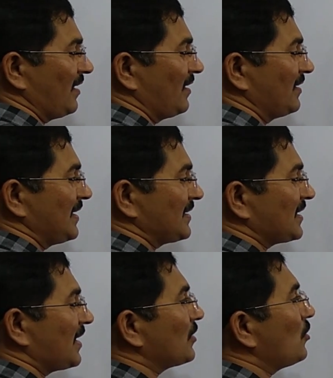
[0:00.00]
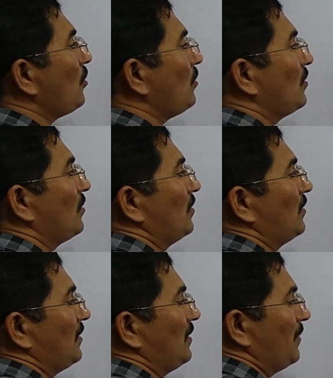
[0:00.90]
Yes or no?
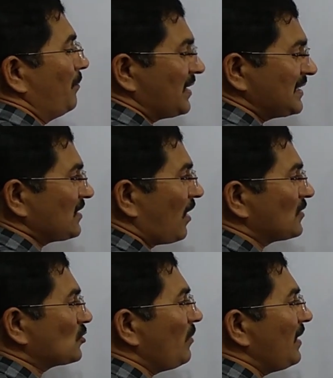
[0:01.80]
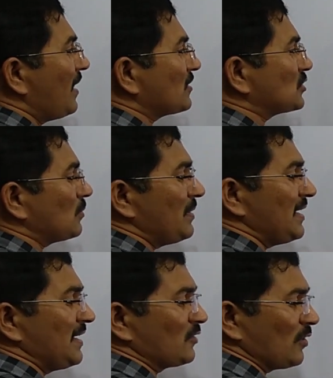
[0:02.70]
But it also belongs to B.
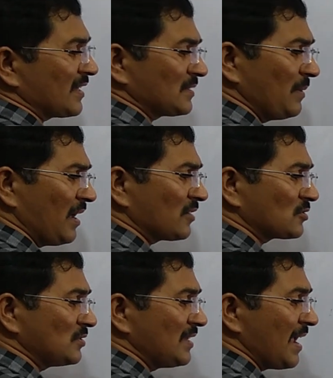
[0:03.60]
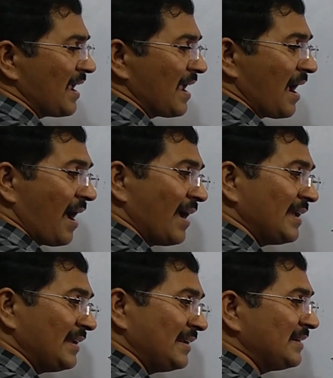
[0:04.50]
So x belongs to A
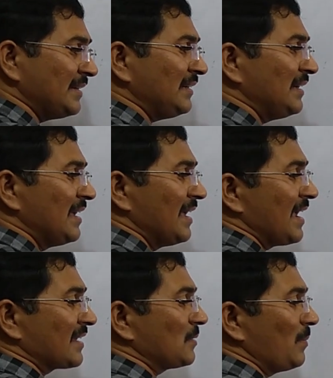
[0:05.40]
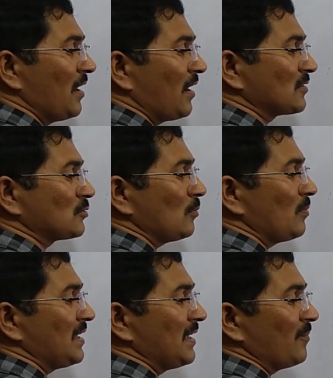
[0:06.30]
and x belongs to
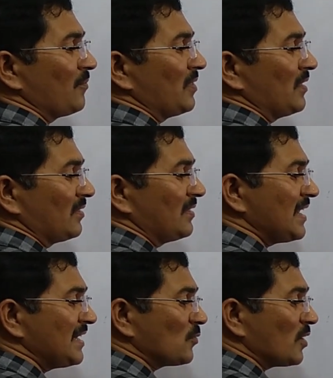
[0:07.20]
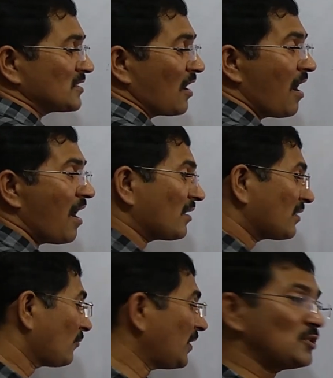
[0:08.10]
B. There it was R
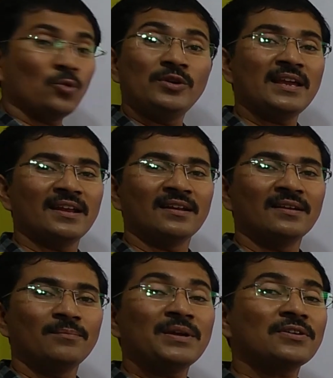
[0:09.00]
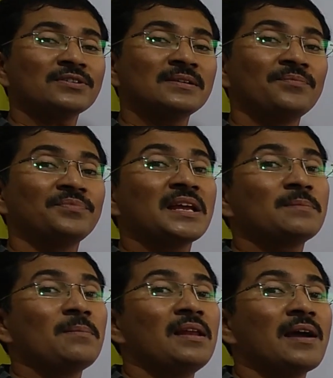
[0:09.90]
for union because that may
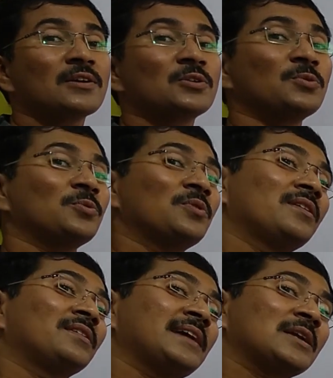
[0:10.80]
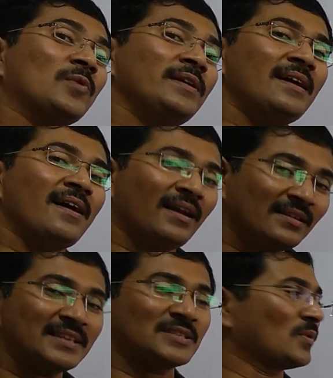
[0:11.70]
belong to that one or
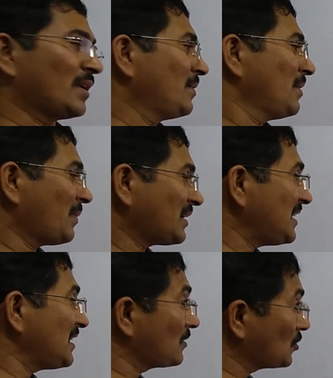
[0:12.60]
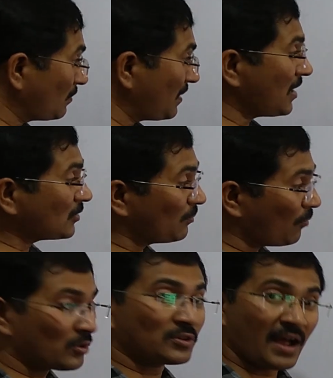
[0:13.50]
this one. But here it should belong to
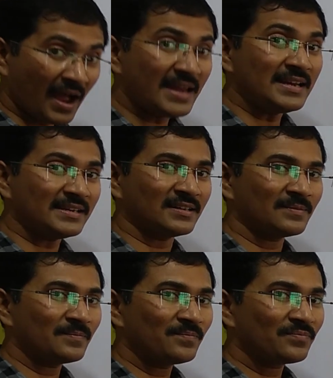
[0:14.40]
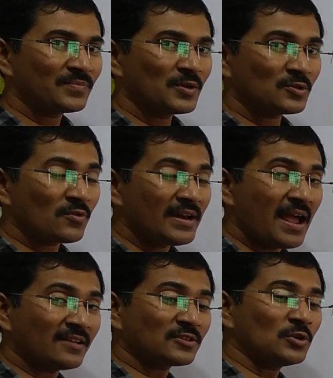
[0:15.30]
both and. So when I
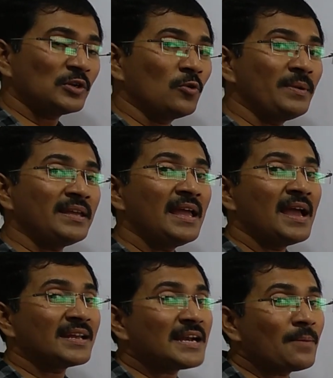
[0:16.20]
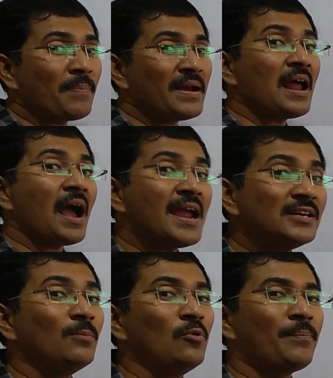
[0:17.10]
ask you give me red pen and
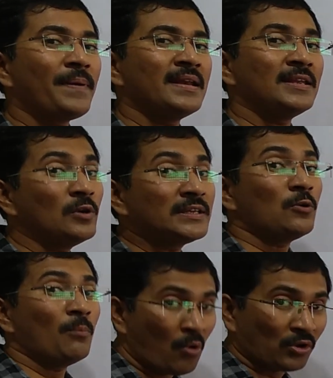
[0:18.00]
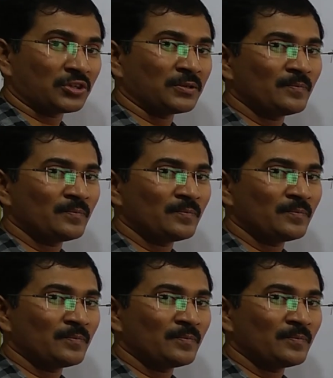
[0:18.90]
blue pen, you will give both.